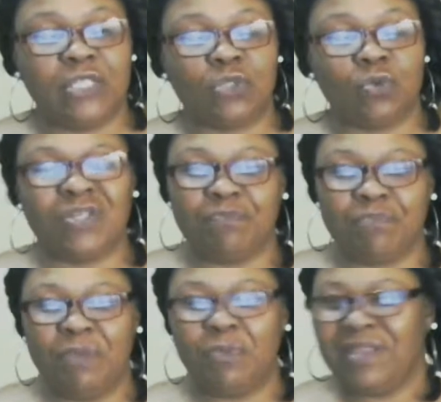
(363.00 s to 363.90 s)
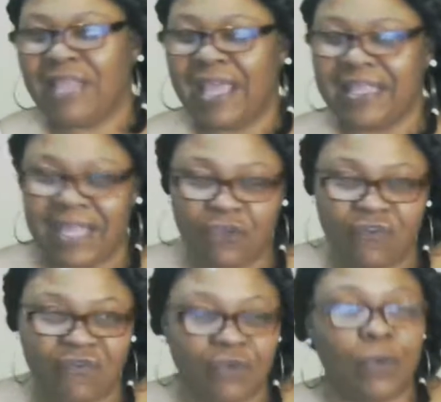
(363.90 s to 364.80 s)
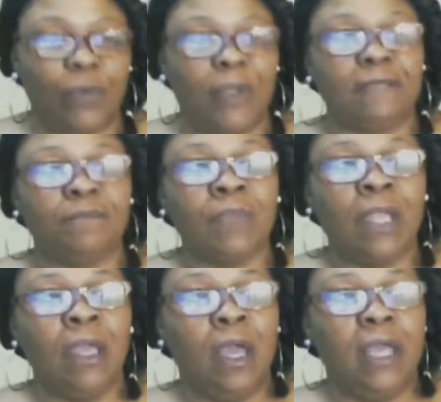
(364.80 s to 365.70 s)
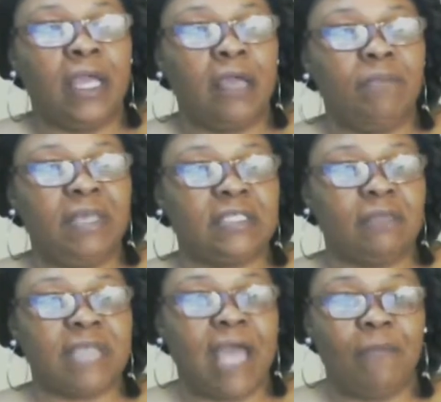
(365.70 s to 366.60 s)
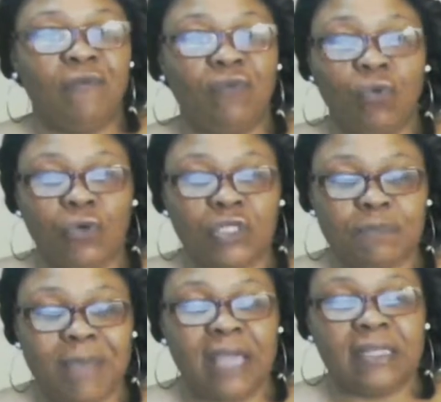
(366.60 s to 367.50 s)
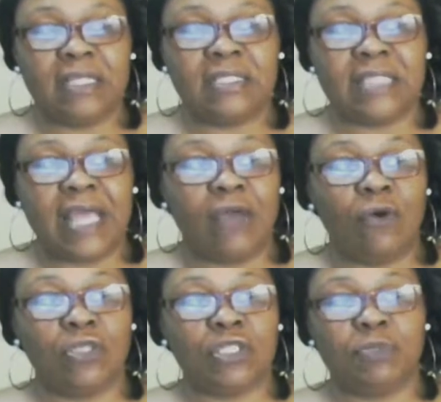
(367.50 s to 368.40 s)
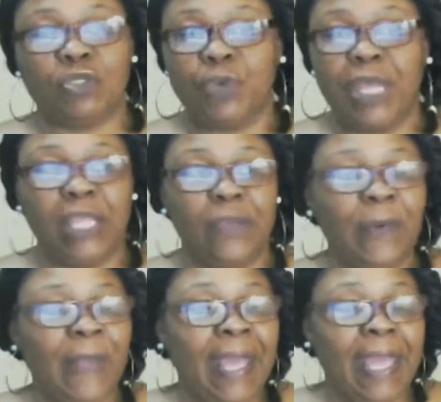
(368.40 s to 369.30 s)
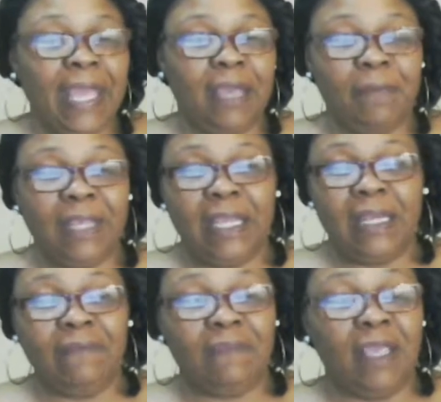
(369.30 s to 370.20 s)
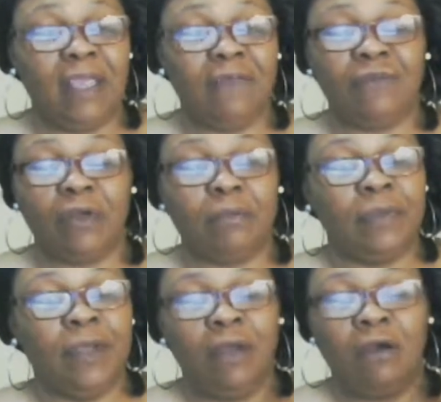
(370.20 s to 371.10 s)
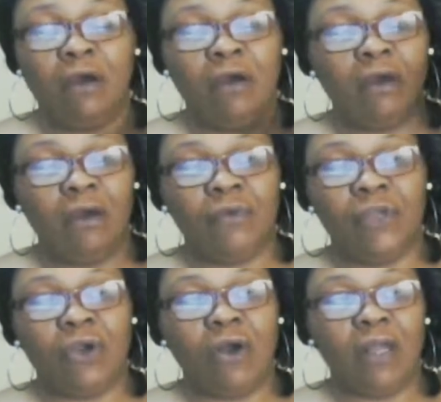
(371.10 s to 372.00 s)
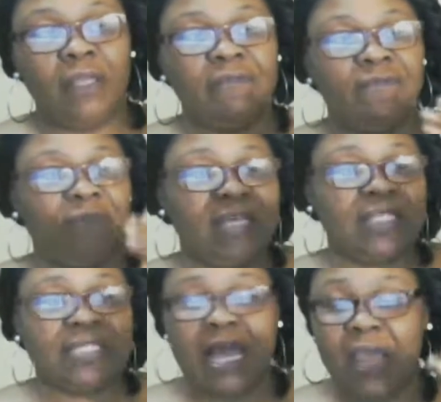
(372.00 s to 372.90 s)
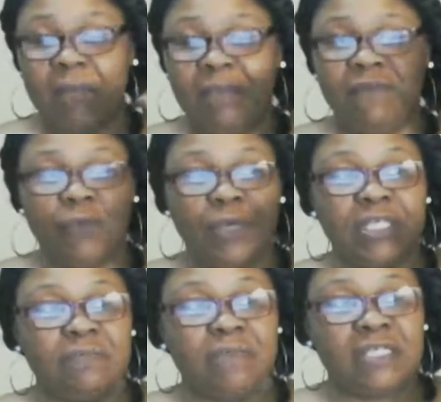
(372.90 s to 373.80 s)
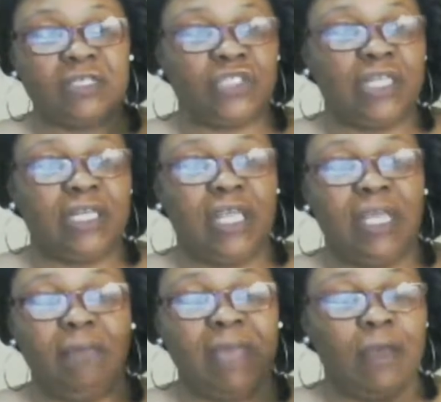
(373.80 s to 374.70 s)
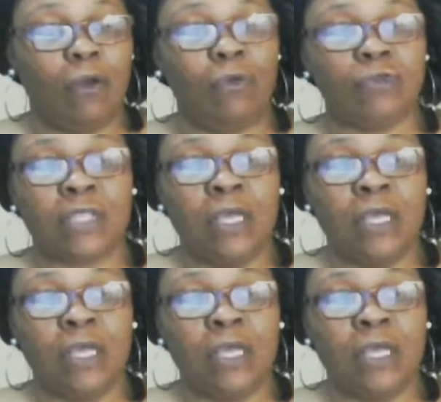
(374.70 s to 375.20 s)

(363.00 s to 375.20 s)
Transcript: or people like that you frequent. It could be some type of correspondence that goes between you. It could be anything from FaceTiming, voice messaging, emails,